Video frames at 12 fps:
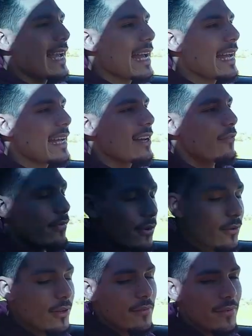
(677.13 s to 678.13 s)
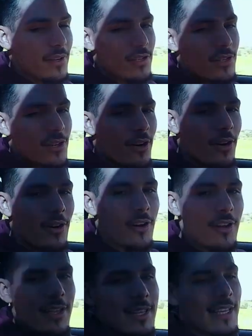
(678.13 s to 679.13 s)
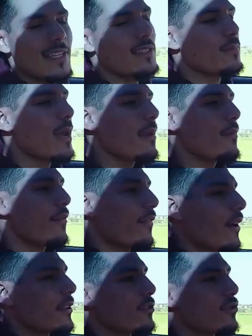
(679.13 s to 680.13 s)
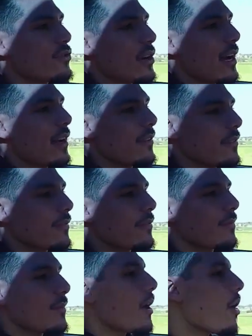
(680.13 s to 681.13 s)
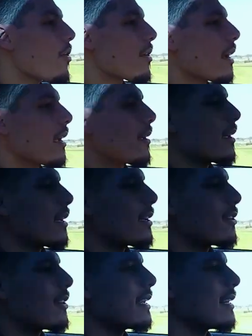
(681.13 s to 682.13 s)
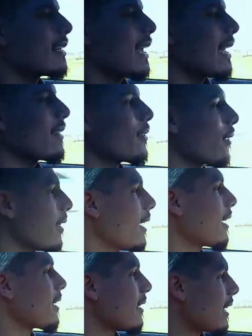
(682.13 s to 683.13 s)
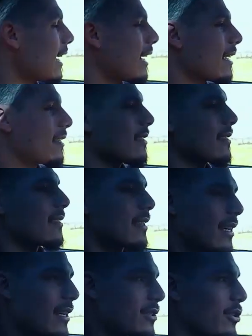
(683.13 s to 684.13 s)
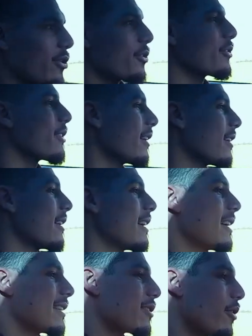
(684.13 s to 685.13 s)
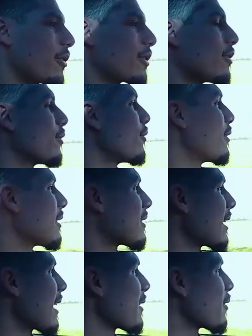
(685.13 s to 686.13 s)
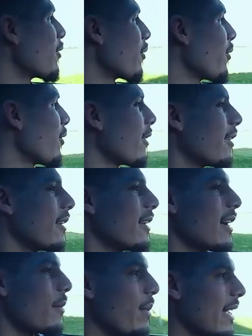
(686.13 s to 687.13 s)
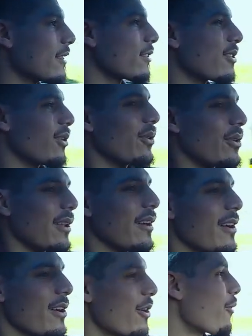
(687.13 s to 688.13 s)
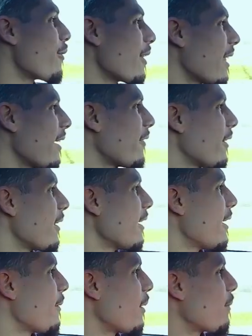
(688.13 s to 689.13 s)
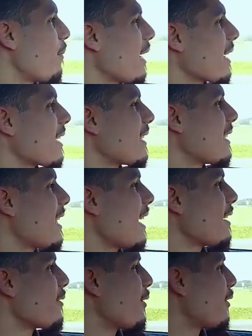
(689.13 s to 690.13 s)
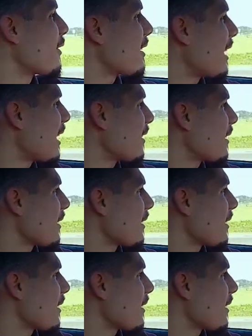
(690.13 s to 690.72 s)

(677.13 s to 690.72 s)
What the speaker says: a fuel efficient car that is maybe fun to drive. Okay, you hear that, you think, nice, Toyota is going to do a second Corolla, a better Corolla, or whatever. But back in the day you heard that,